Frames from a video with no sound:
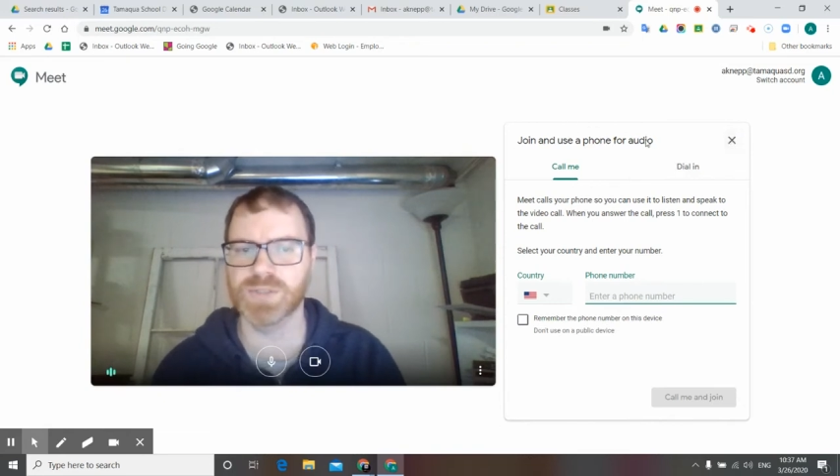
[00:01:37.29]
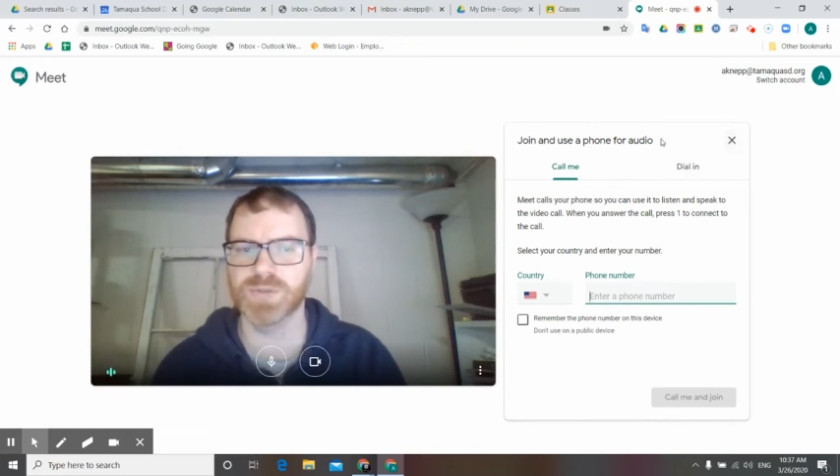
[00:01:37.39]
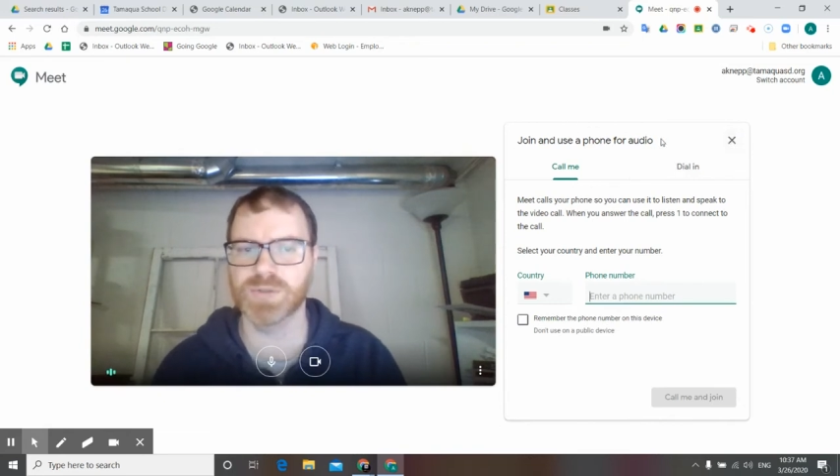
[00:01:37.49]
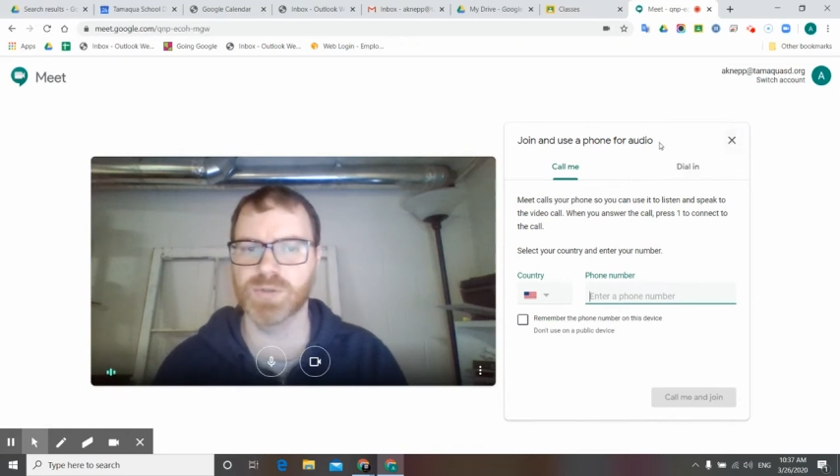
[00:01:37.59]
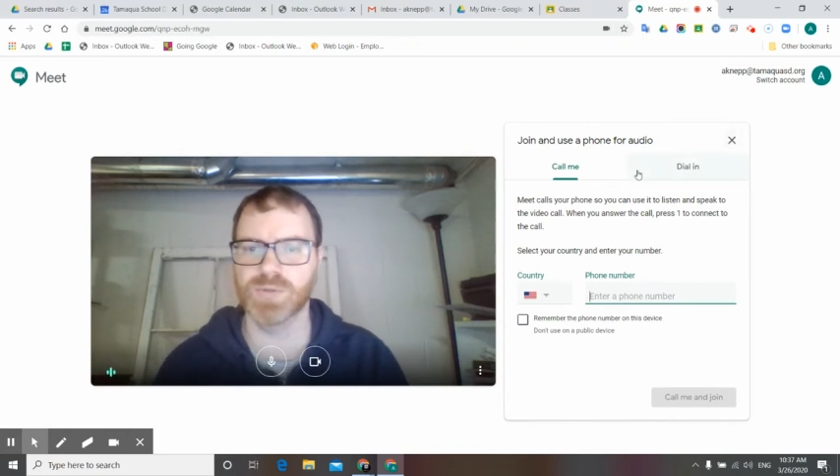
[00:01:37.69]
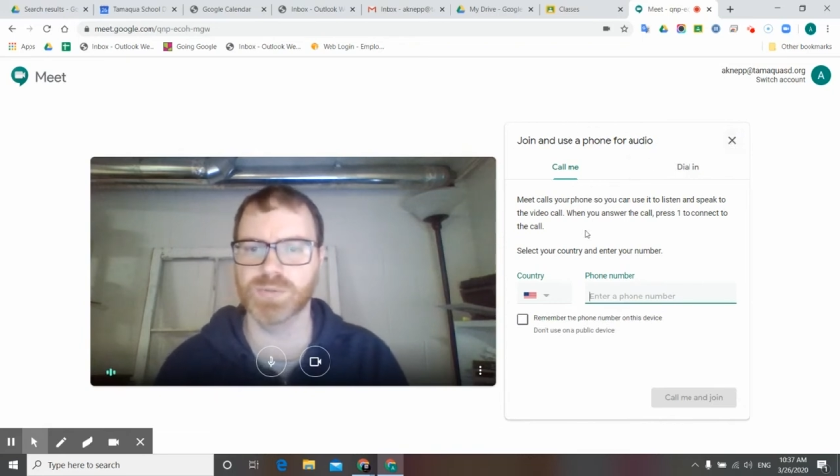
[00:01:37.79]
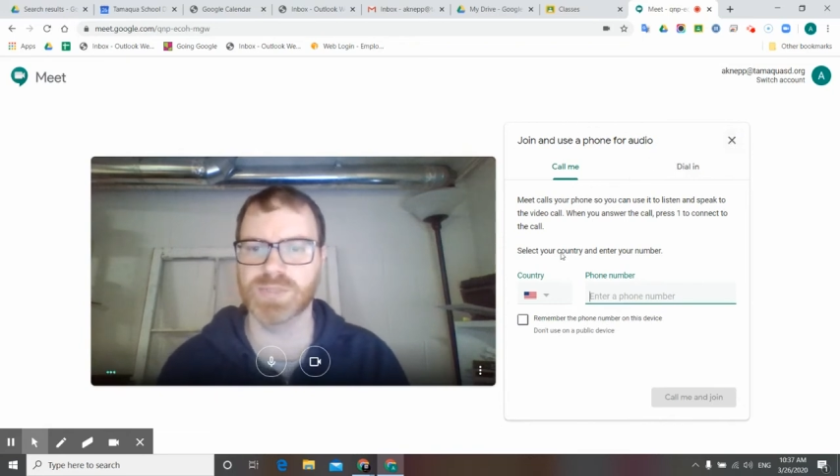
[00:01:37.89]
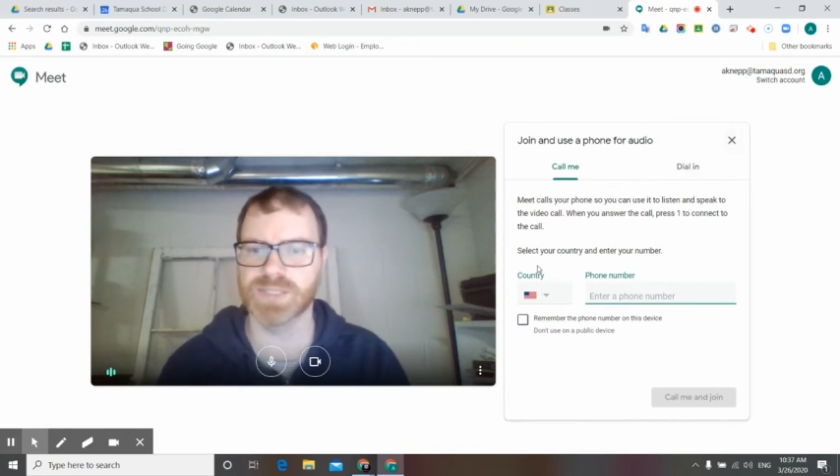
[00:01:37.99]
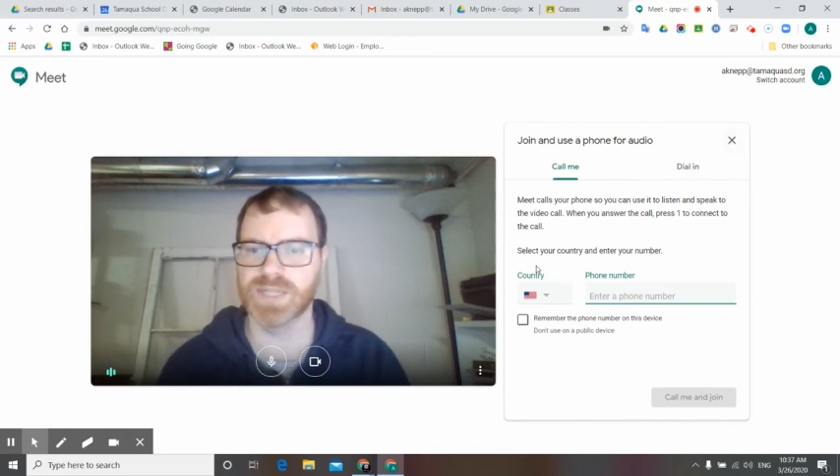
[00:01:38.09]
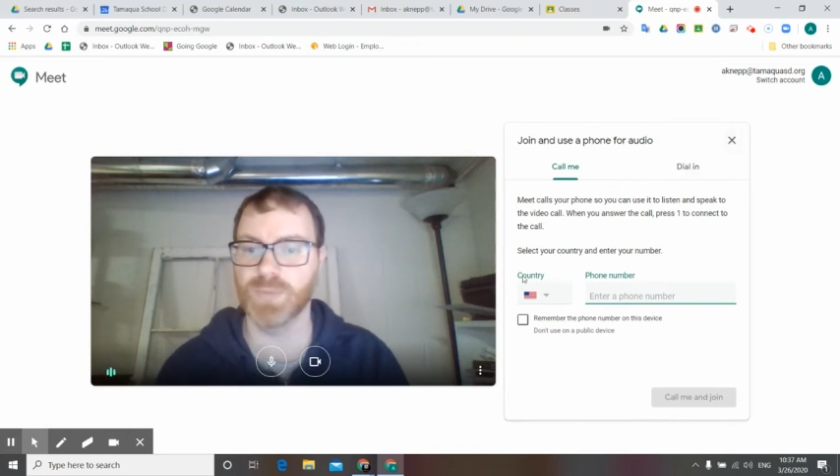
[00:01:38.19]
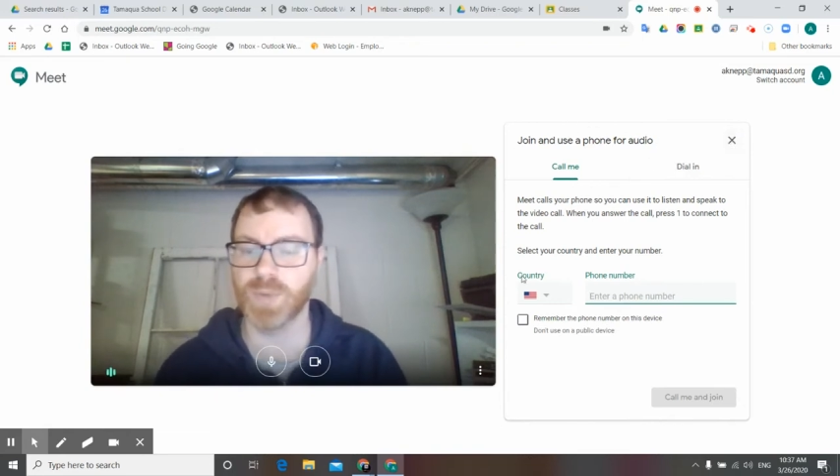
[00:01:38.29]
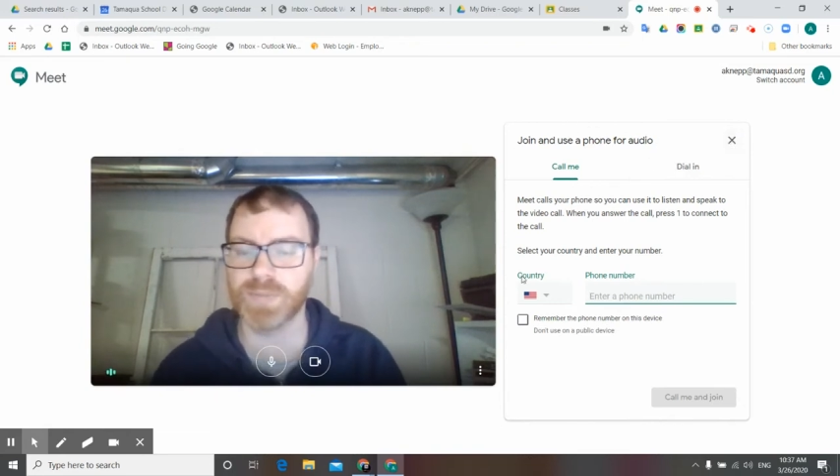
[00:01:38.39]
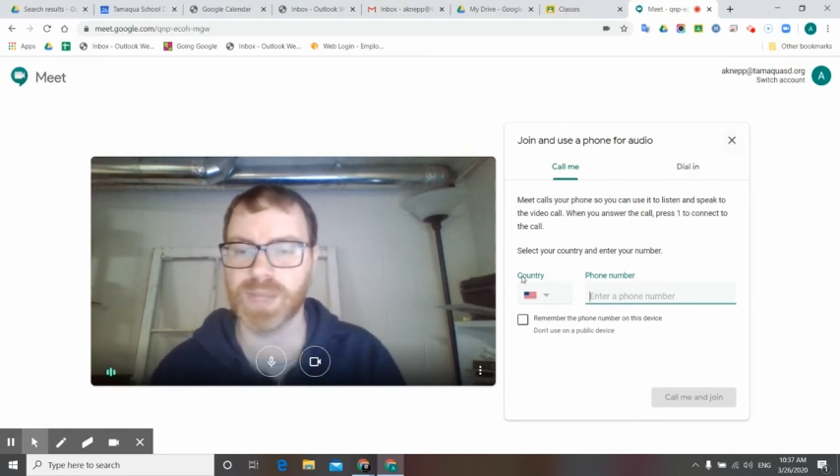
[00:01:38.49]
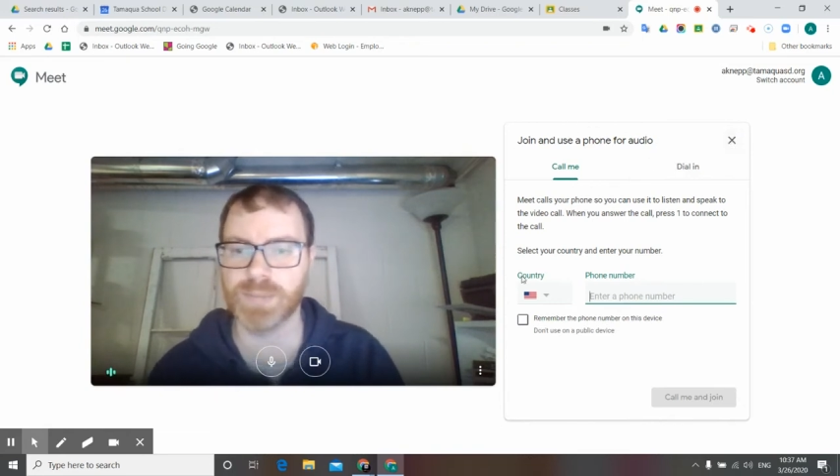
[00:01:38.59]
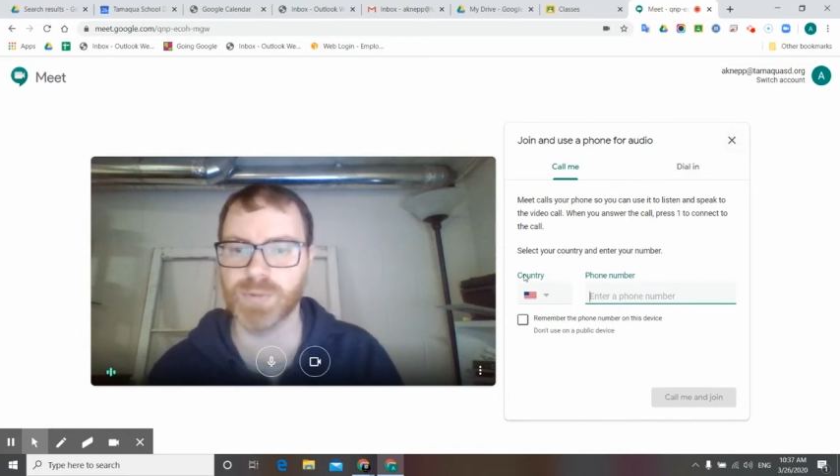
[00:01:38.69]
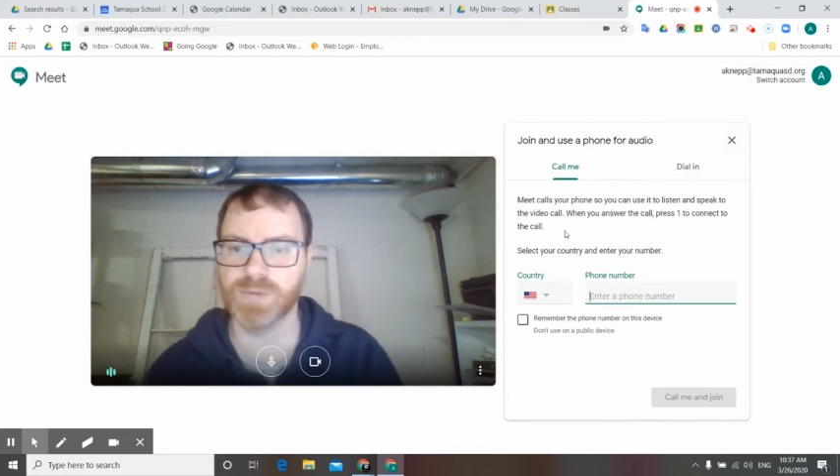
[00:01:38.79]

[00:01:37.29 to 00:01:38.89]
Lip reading: student who doesn't have a webcam,